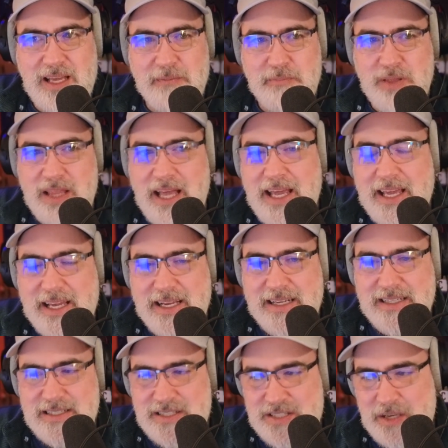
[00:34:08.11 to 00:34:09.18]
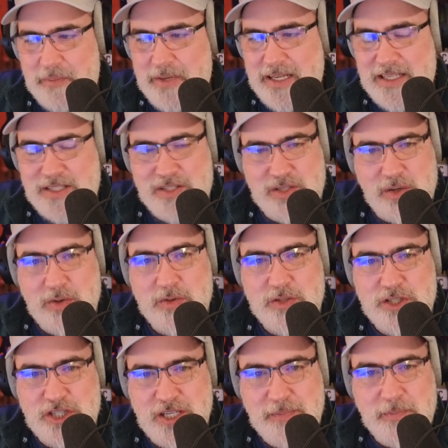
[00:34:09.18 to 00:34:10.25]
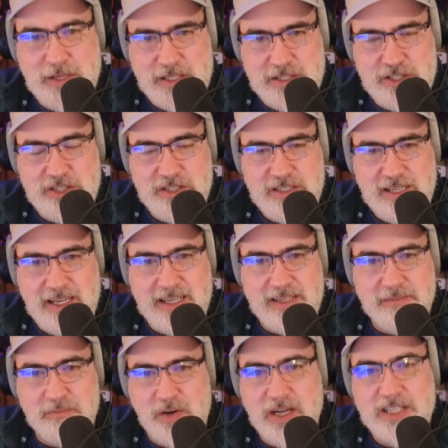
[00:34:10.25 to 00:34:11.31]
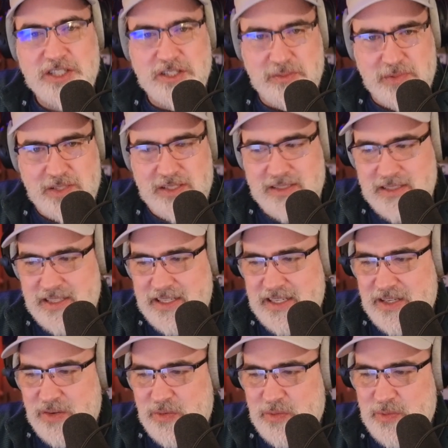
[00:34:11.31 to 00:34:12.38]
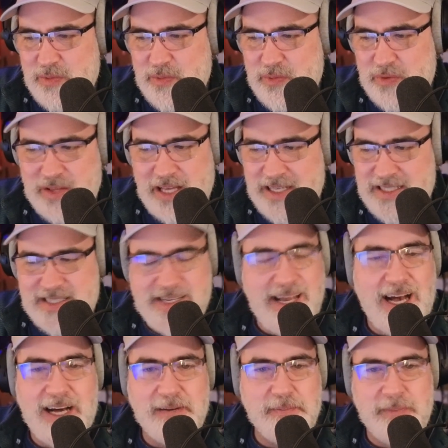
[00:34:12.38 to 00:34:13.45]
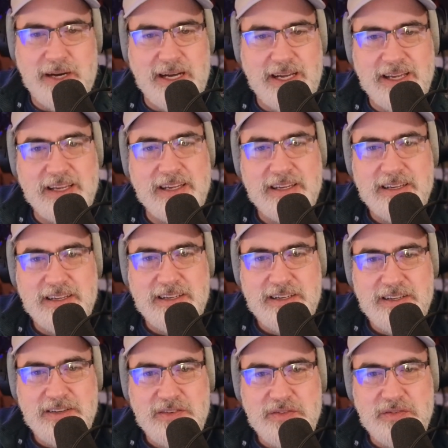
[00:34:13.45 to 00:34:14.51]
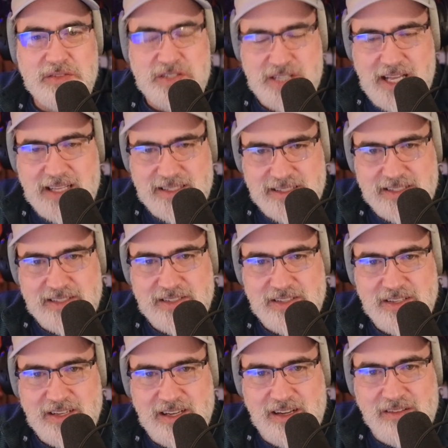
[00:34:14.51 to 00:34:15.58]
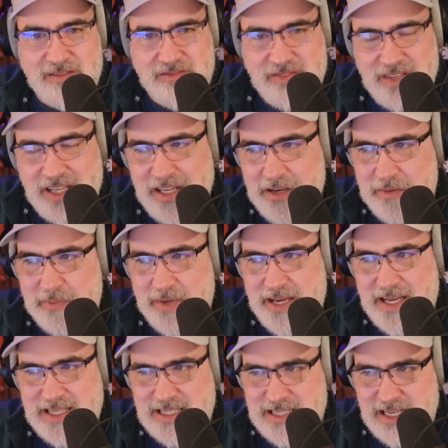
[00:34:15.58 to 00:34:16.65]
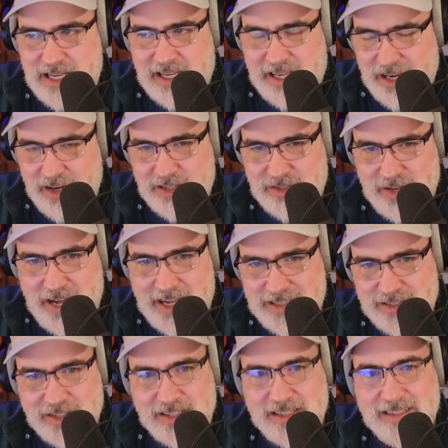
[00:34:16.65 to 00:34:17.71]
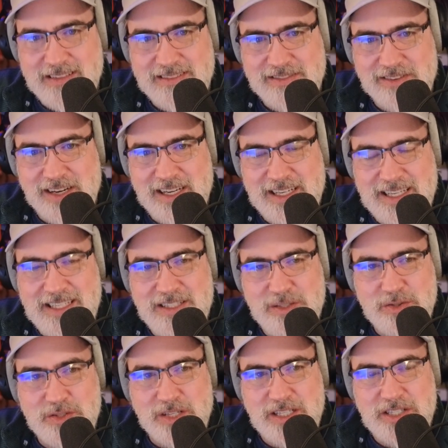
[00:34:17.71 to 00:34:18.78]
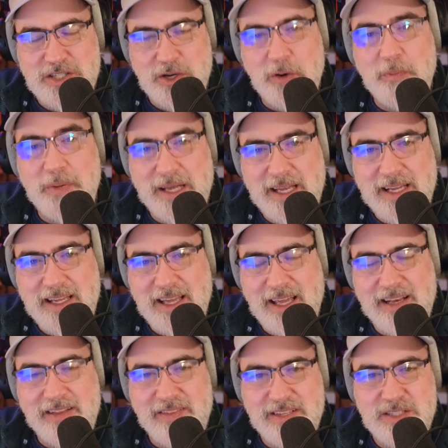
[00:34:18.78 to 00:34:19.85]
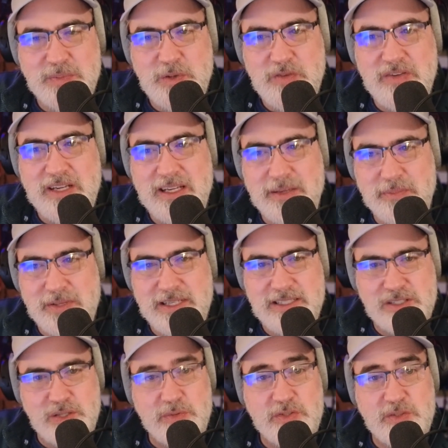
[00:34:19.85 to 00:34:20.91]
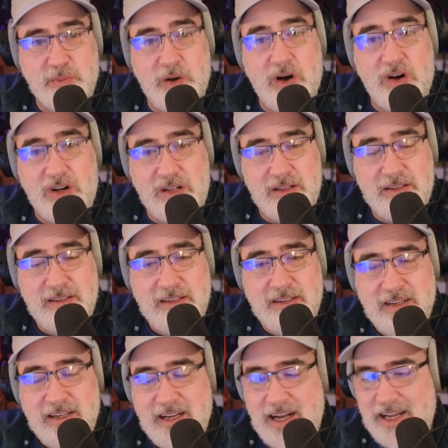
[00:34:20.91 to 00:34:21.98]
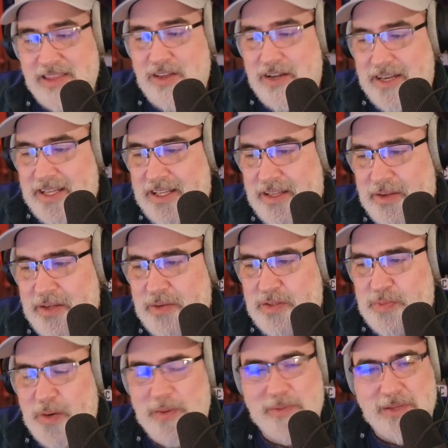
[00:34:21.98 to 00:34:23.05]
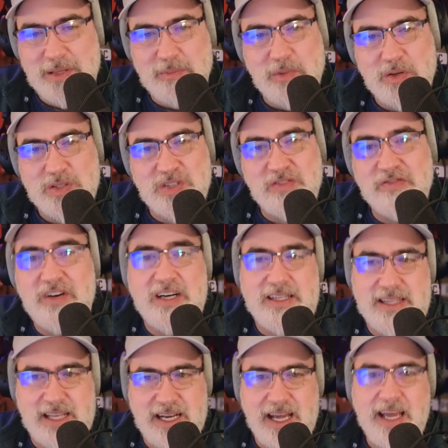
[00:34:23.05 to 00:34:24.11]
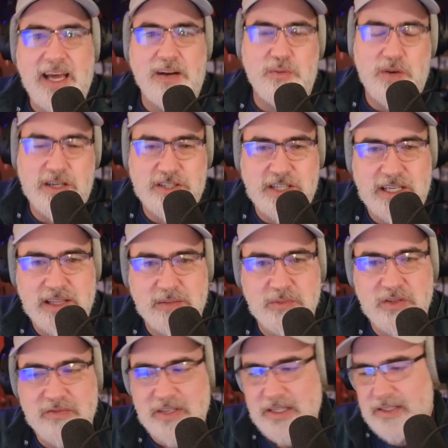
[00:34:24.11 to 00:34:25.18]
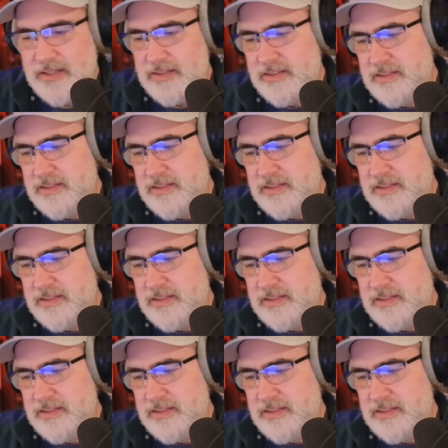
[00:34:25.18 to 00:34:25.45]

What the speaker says: playing somebody so sheepish and impressionable, that is not my sense of him as a character actor, right? He's usually so big, and in this movie he plays so small. I thought he was probably the most fun that I had watching in the movie.